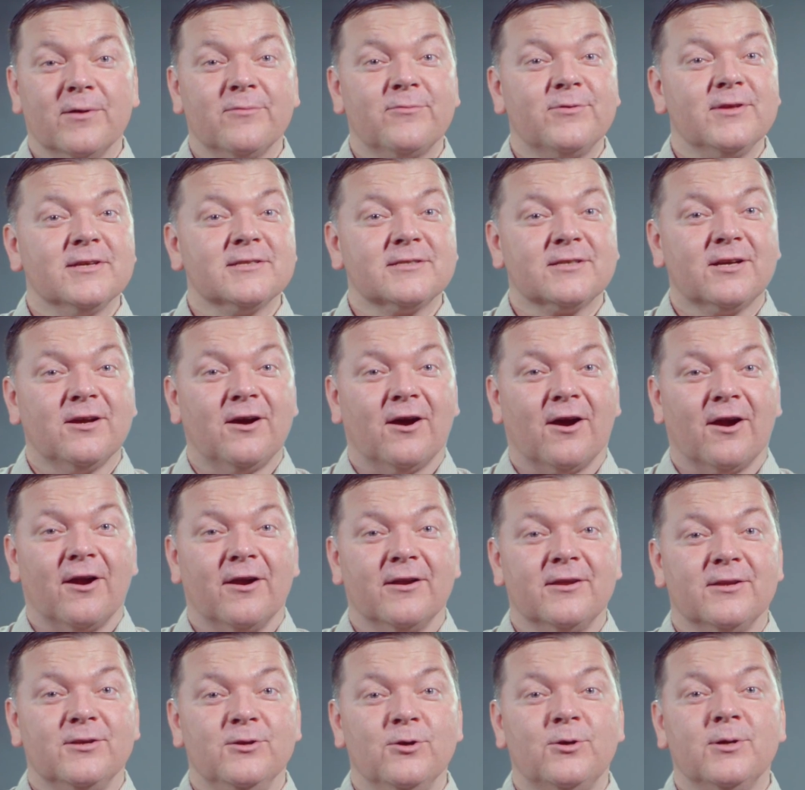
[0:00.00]
With this card,
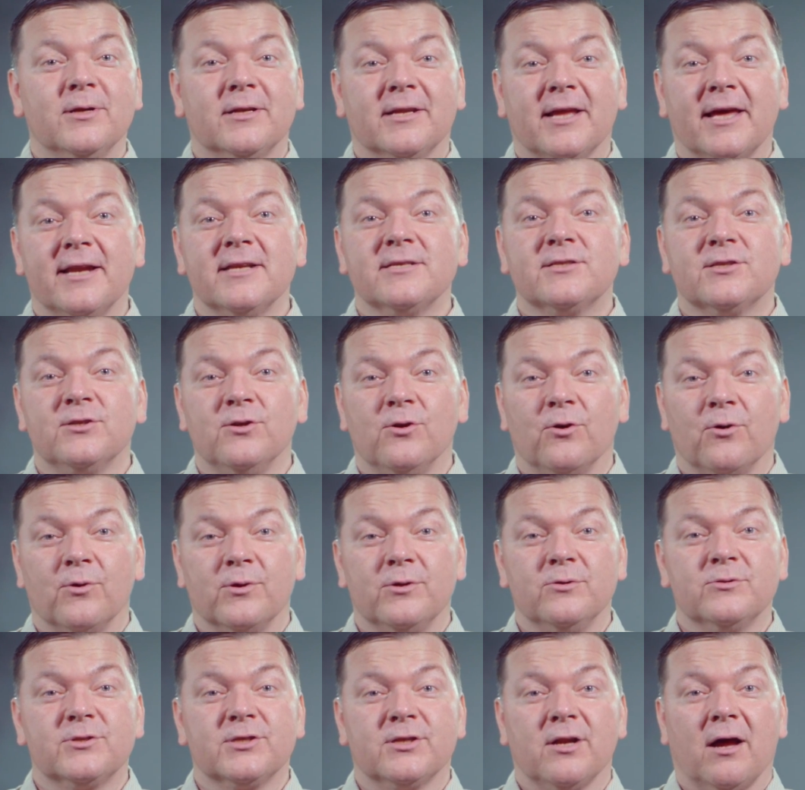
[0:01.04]
you can let us know
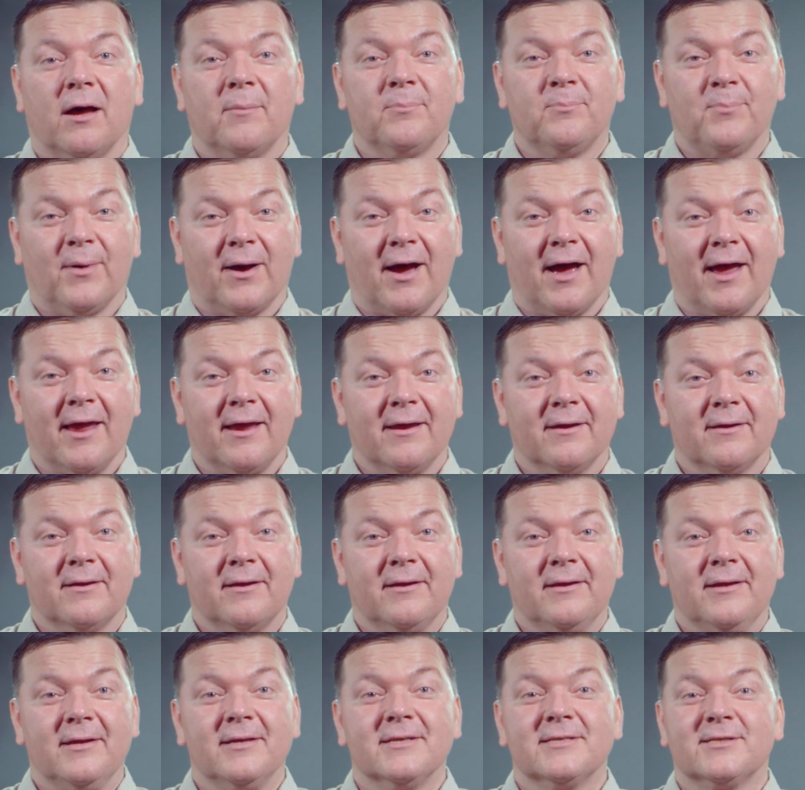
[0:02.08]
you stopped by,
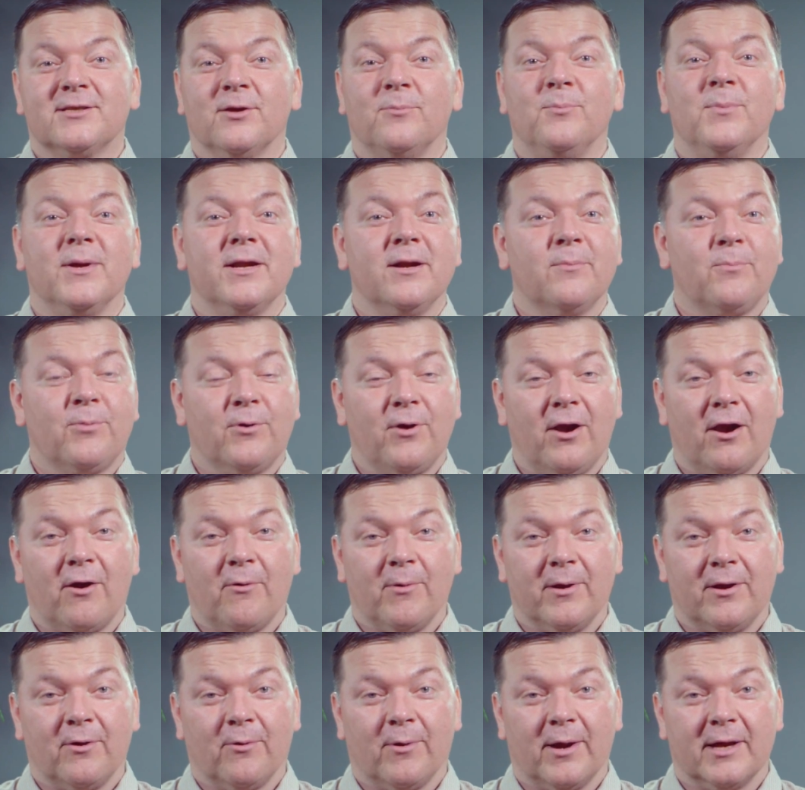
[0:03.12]
submit a prayer
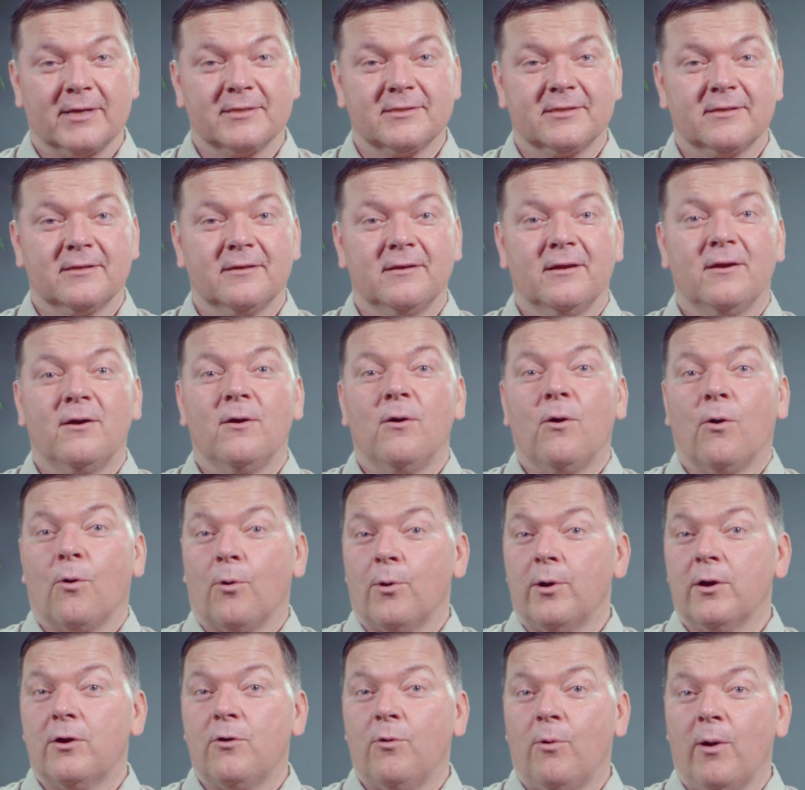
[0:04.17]
request,
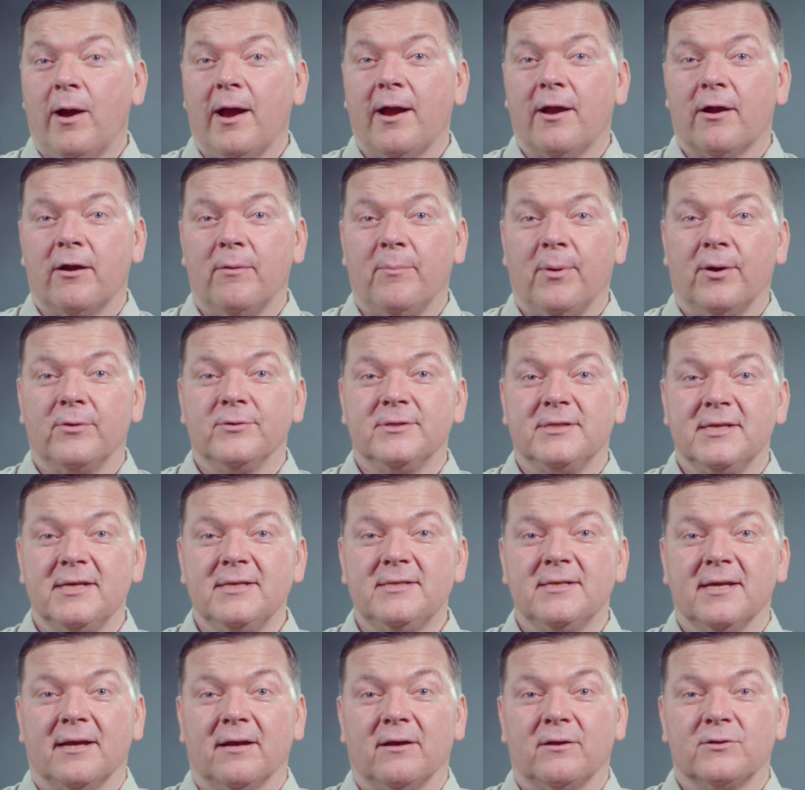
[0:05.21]
or inquire about
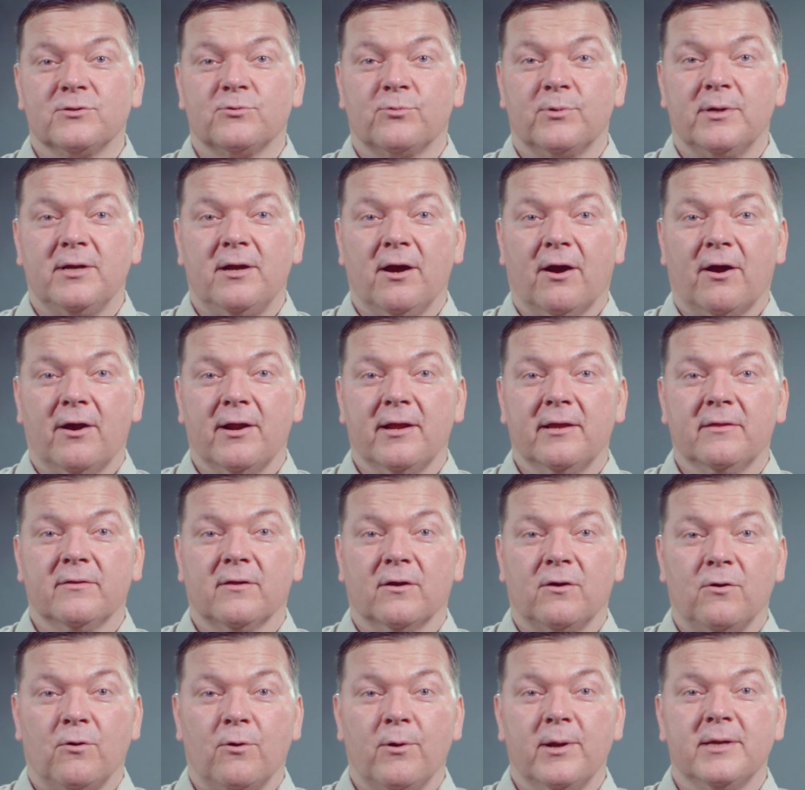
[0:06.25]
details regarding
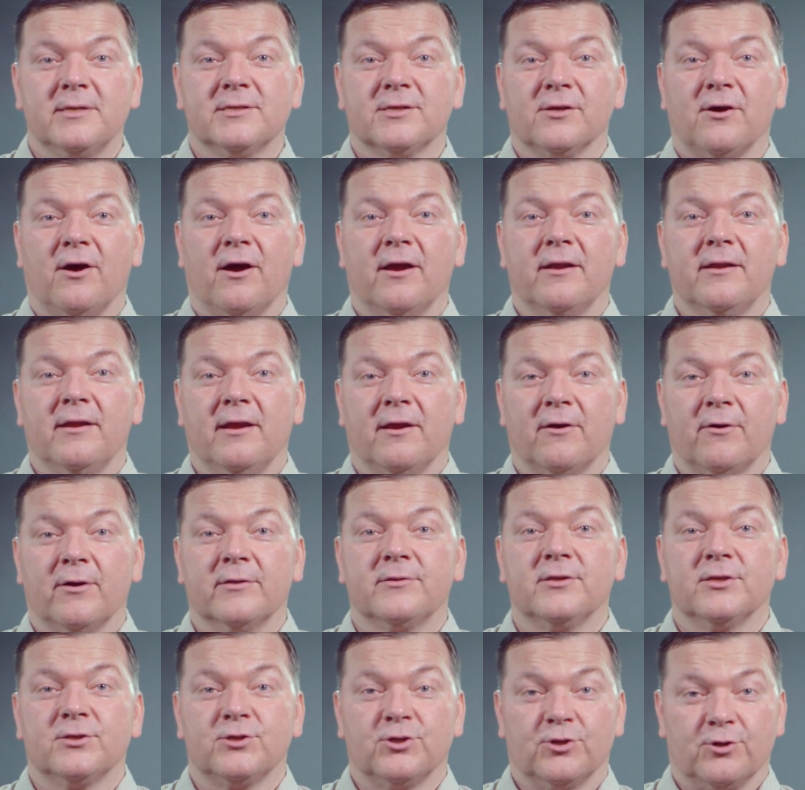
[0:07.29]
the goings-on here
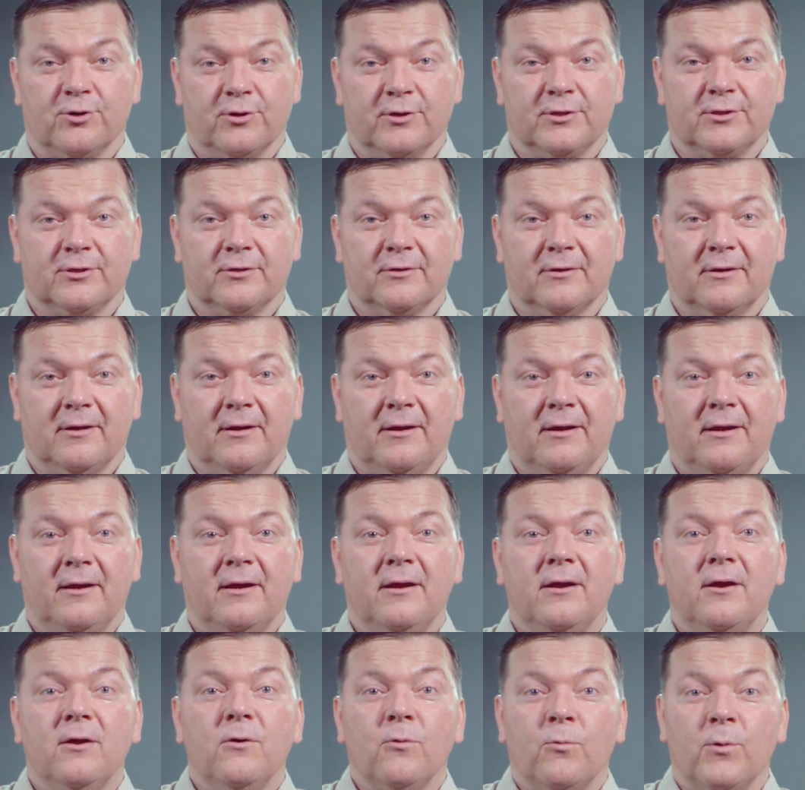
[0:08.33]
at the
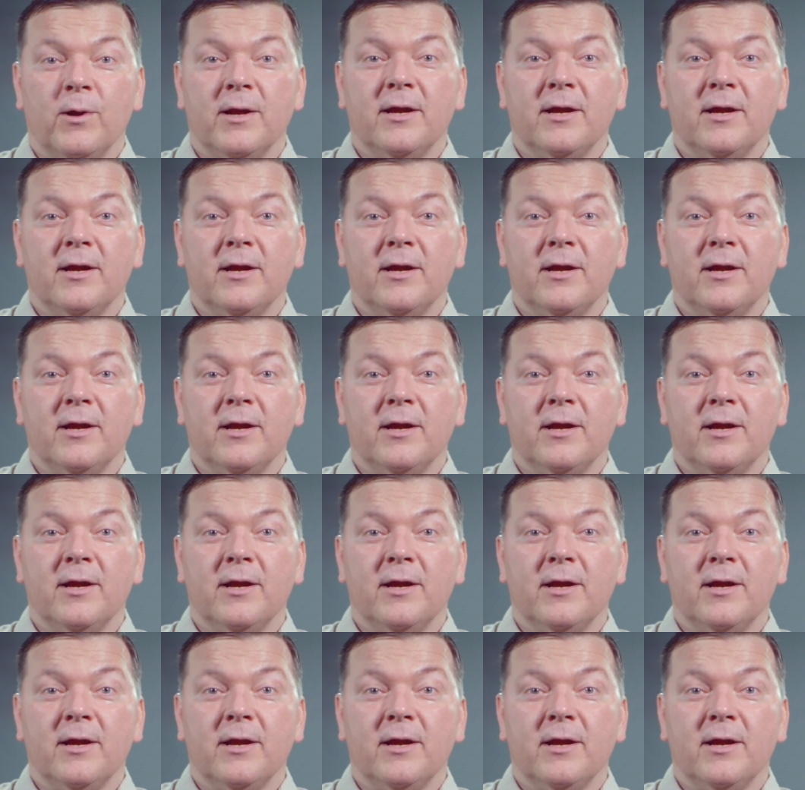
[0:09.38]
church.